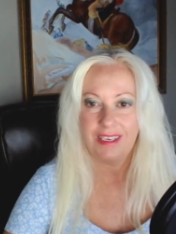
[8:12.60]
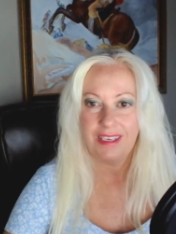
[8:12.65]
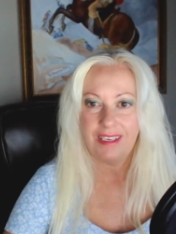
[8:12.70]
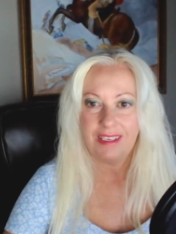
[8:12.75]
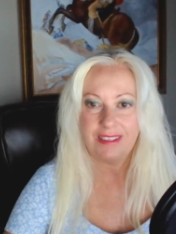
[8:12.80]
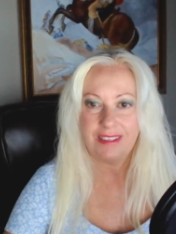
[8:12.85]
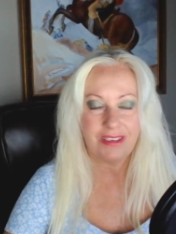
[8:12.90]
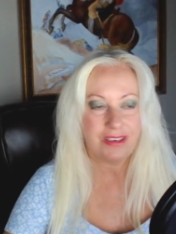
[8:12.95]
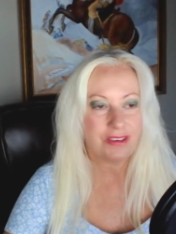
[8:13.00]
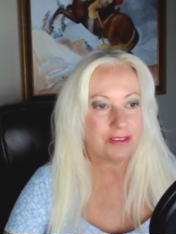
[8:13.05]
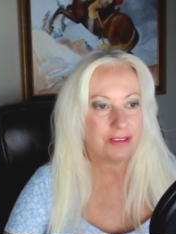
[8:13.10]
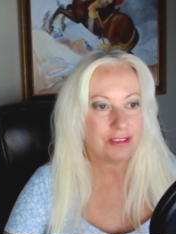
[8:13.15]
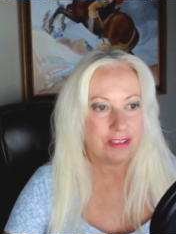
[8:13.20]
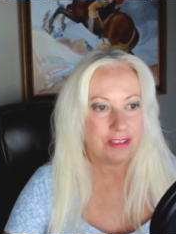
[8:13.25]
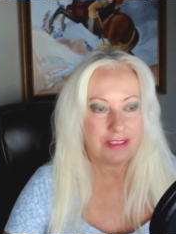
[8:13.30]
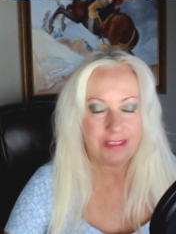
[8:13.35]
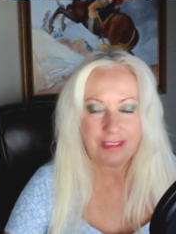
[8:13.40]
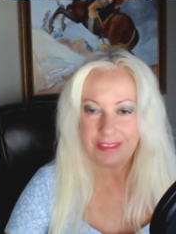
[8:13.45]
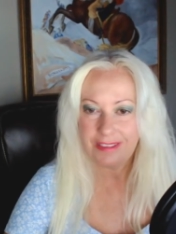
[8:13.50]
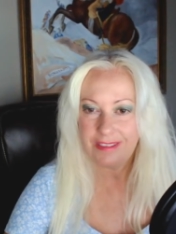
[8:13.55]

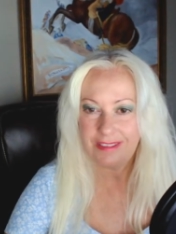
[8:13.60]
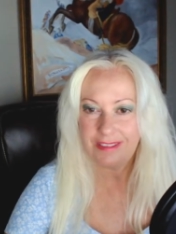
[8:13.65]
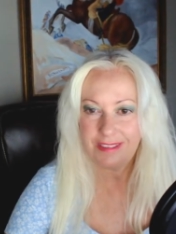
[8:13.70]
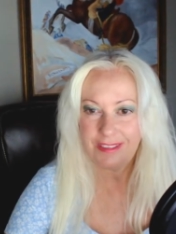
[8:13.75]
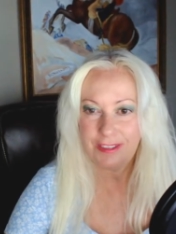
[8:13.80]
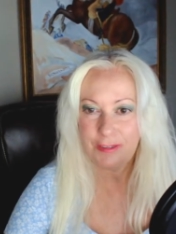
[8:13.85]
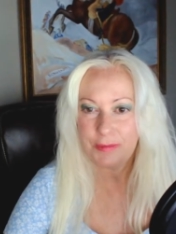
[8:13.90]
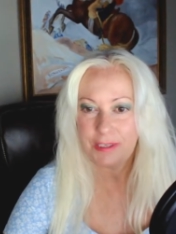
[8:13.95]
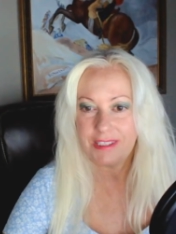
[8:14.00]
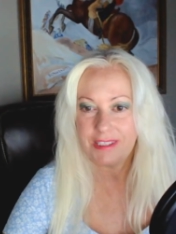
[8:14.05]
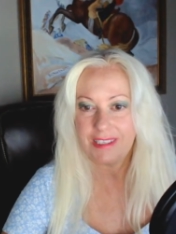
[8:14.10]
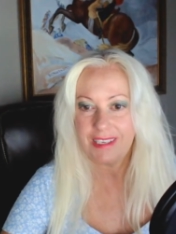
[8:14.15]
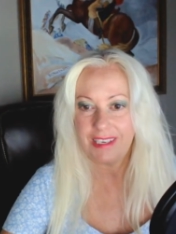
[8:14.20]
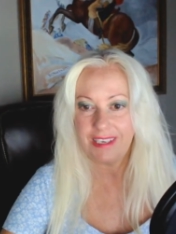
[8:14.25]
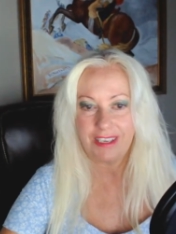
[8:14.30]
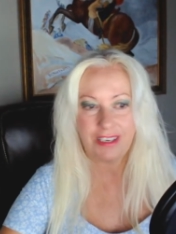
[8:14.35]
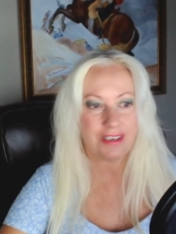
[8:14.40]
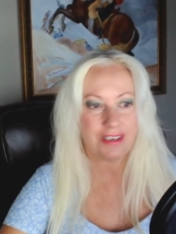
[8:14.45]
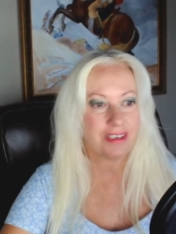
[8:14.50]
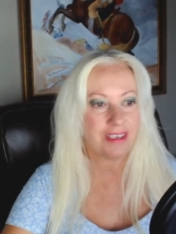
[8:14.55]
So 2 months
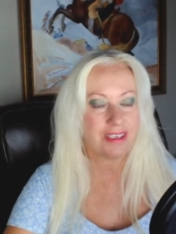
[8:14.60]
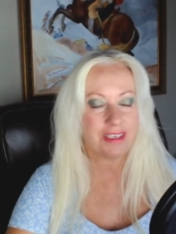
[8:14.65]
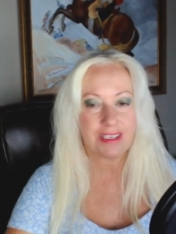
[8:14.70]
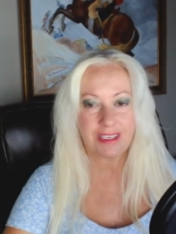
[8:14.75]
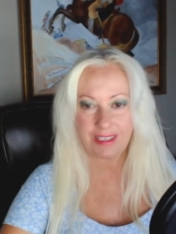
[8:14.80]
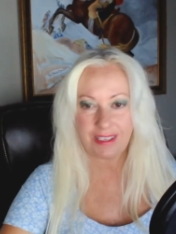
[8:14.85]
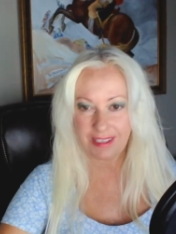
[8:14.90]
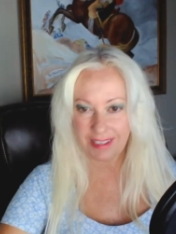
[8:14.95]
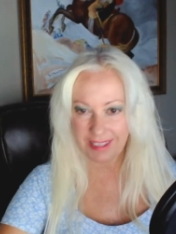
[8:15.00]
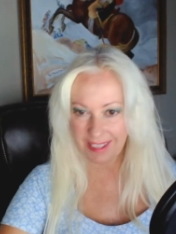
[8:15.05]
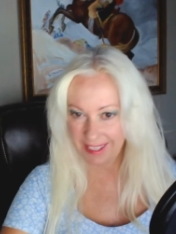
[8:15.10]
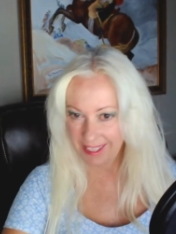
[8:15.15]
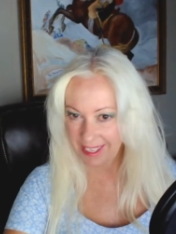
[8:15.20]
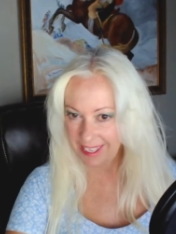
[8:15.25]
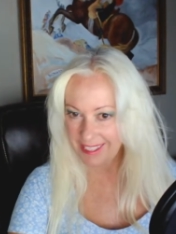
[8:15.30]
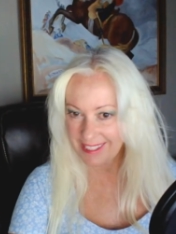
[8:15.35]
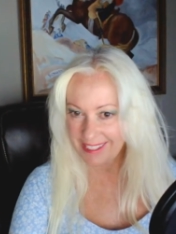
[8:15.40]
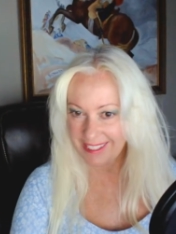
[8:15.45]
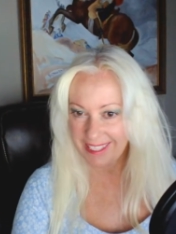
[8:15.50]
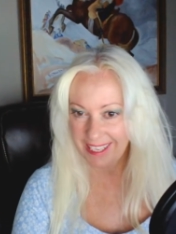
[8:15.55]
later, I
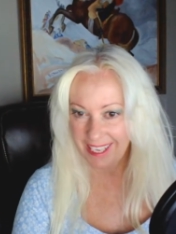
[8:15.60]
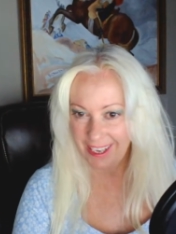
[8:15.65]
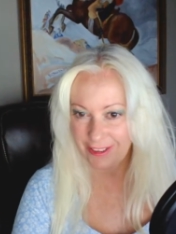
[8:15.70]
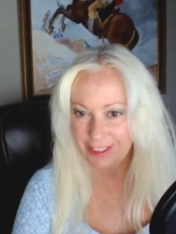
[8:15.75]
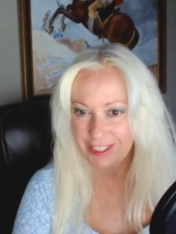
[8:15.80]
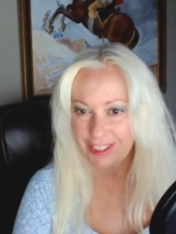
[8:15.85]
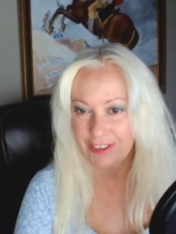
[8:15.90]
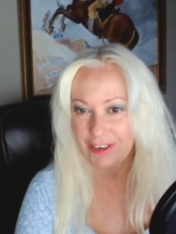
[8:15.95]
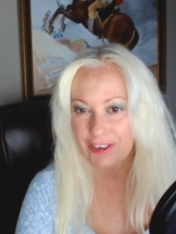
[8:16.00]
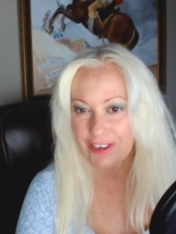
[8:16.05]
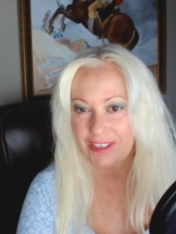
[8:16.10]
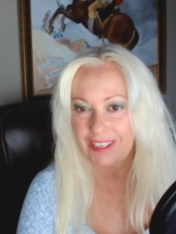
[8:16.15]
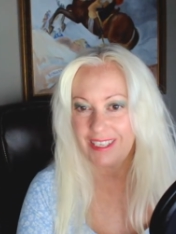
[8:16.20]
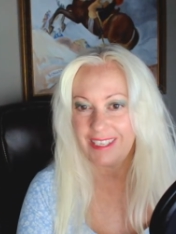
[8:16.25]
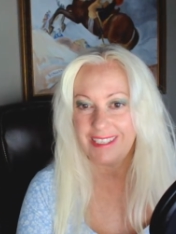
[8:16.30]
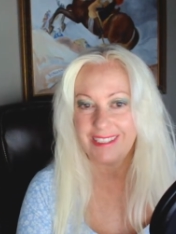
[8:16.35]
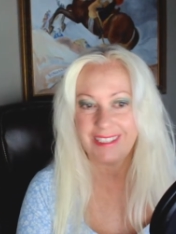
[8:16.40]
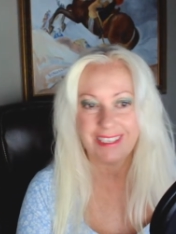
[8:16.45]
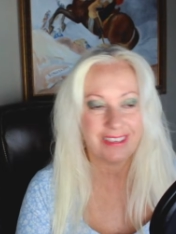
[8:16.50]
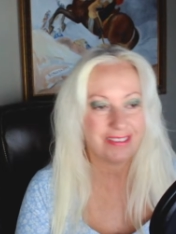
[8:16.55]
still have a sore
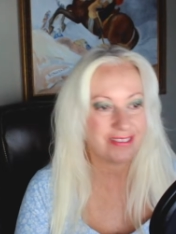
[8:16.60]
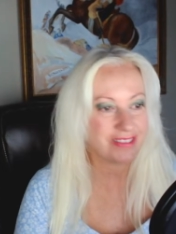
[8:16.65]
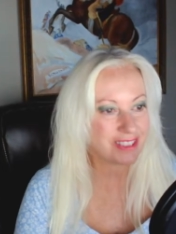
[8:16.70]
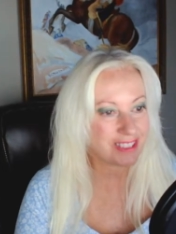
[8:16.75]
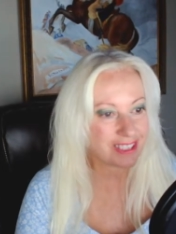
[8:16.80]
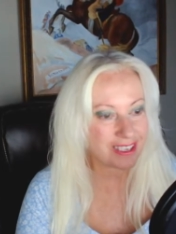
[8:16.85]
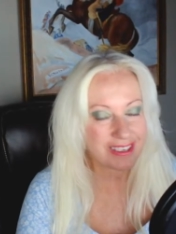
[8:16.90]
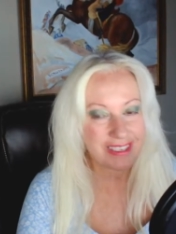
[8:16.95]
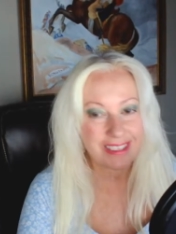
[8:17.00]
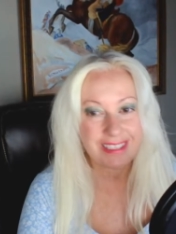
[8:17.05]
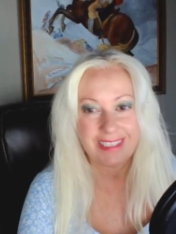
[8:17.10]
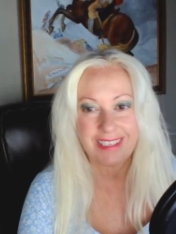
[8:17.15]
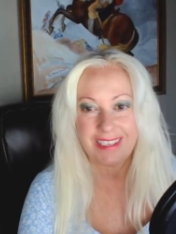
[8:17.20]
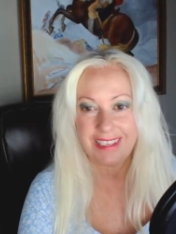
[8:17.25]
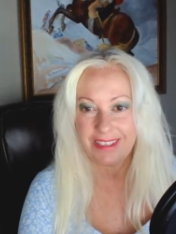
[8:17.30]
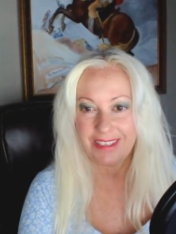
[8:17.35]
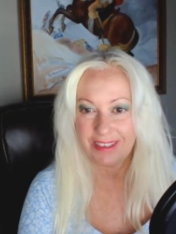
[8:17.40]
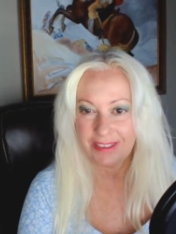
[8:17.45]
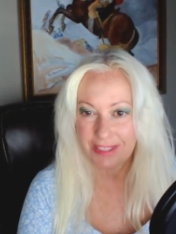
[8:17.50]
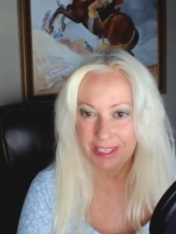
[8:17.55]
knee, so I'm starting
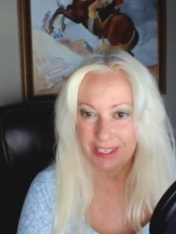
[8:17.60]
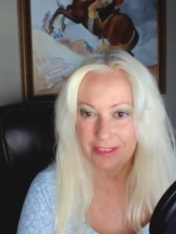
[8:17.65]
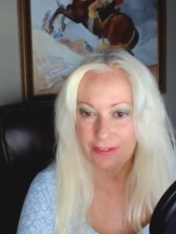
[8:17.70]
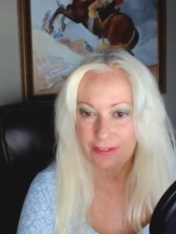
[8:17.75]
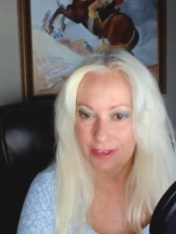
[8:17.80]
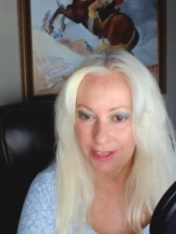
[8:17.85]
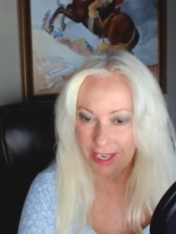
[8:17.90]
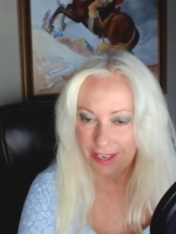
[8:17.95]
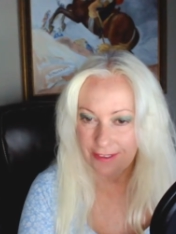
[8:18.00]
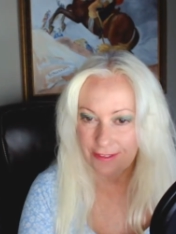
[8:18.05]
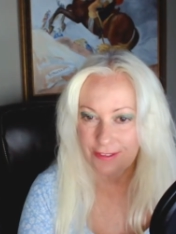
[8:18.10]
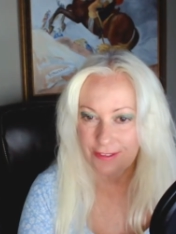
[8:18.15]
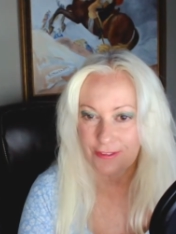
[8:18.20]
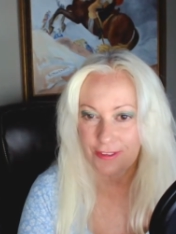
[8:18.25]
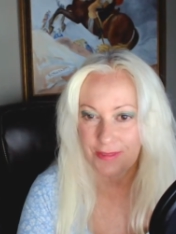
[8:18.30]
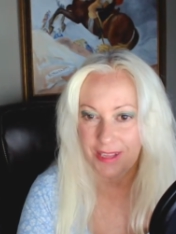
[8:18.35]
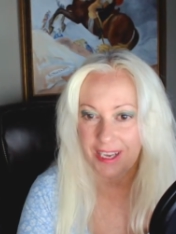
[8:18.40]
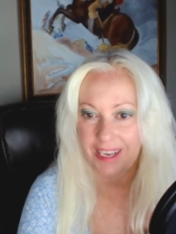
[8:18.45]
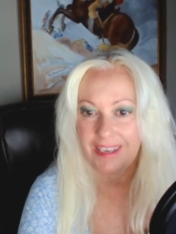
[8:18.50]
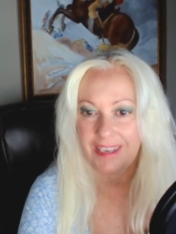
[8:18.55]
to recover
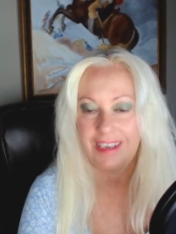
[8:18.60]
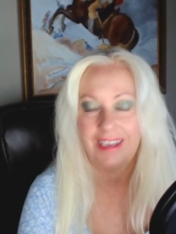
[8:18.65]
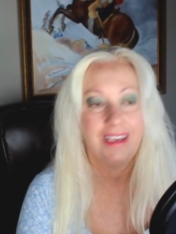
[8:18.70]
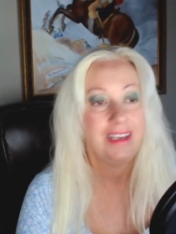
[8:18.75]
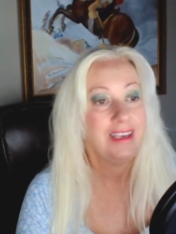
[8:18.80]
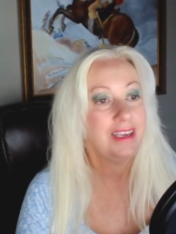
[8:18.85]
from that.